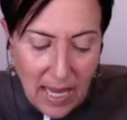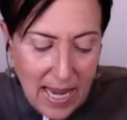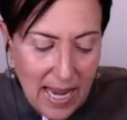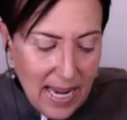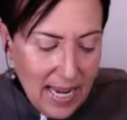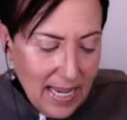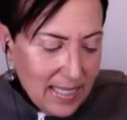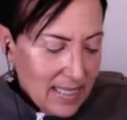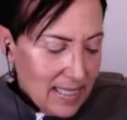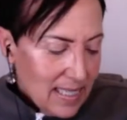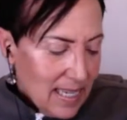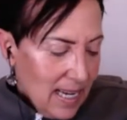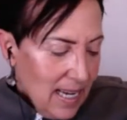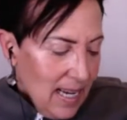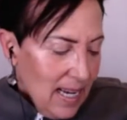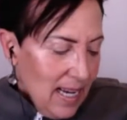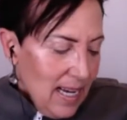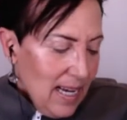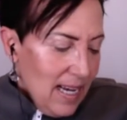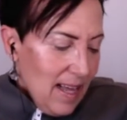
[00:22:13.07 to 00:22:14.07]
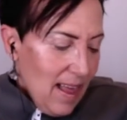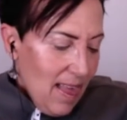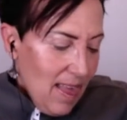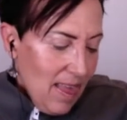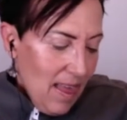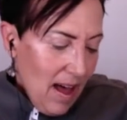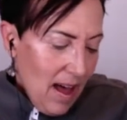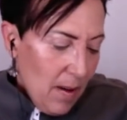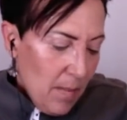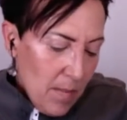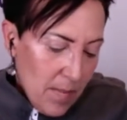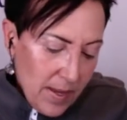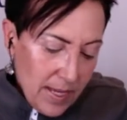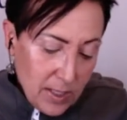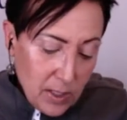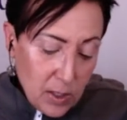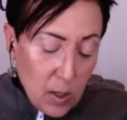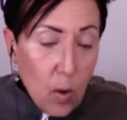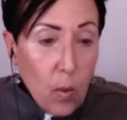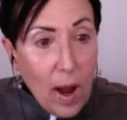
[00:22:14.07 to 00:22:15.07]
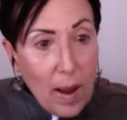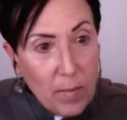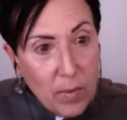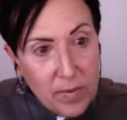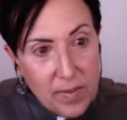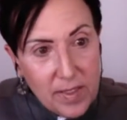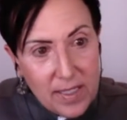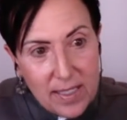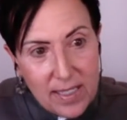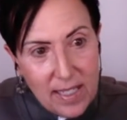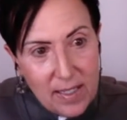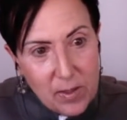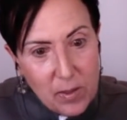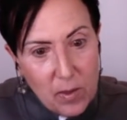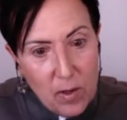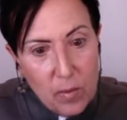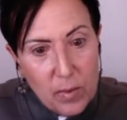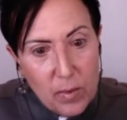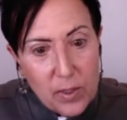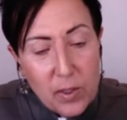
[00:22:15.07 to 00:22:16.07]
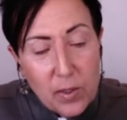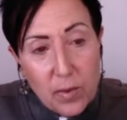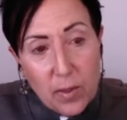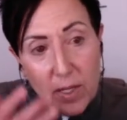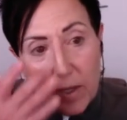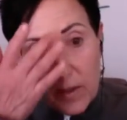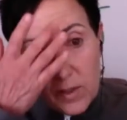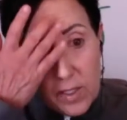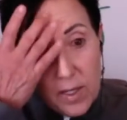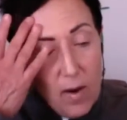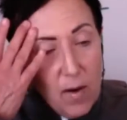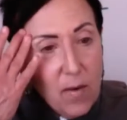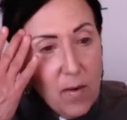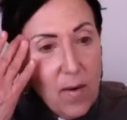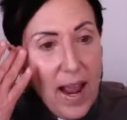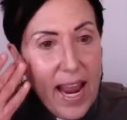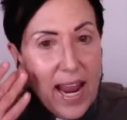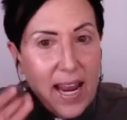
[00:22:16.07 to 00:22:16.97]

And so I moved to the desert almost 2 years ago,